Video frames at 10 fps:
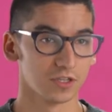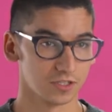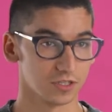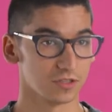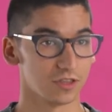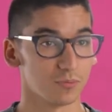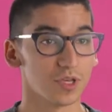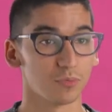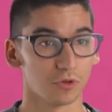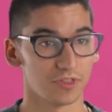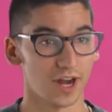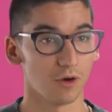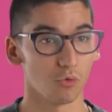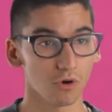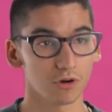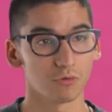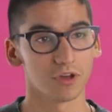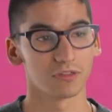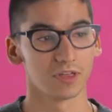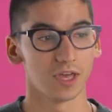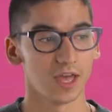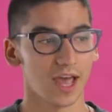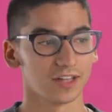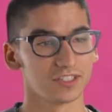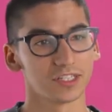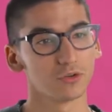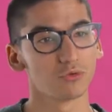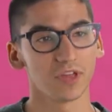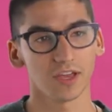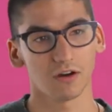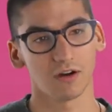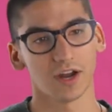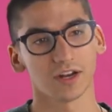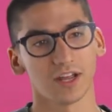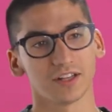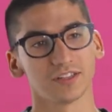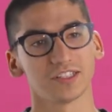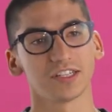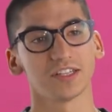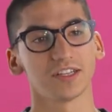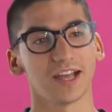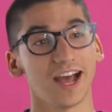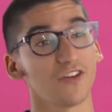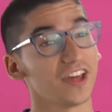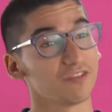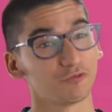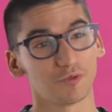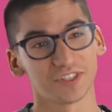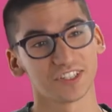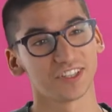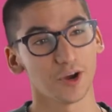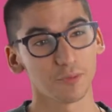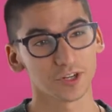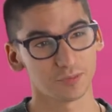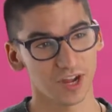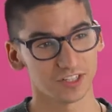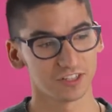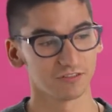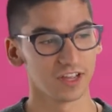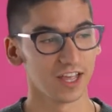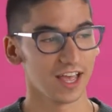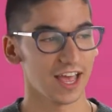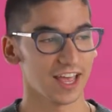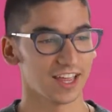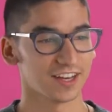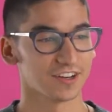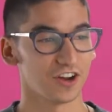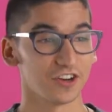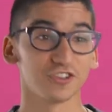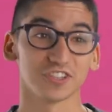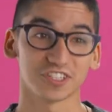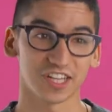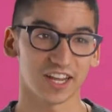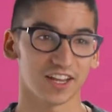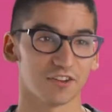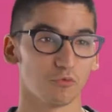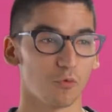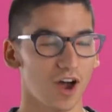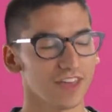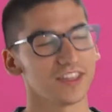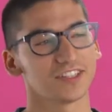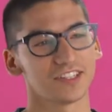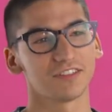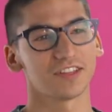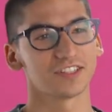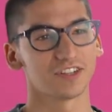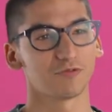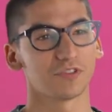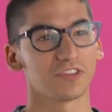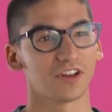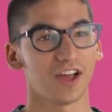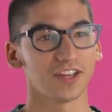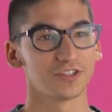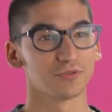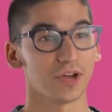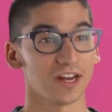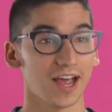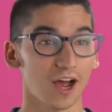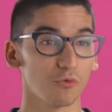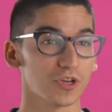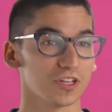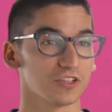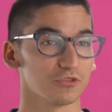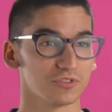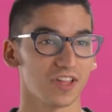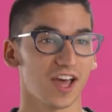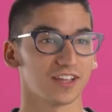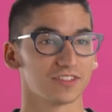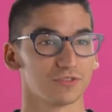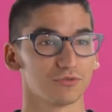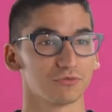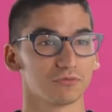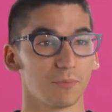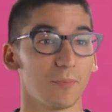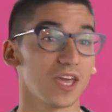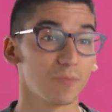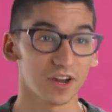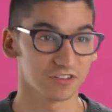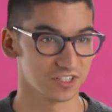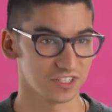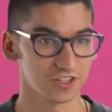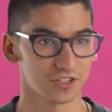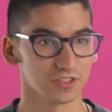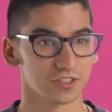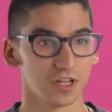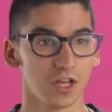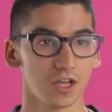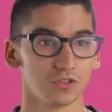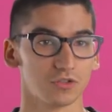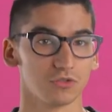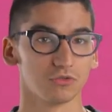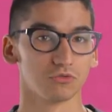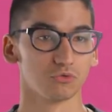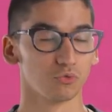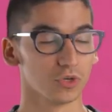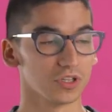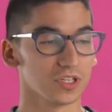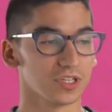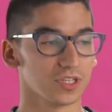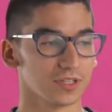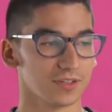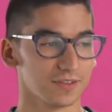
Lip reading: to the people that I work with and see who they are, and see how that influences their perspective, and understand why they see things differently than I do, and how we can use that to make better decisions, to really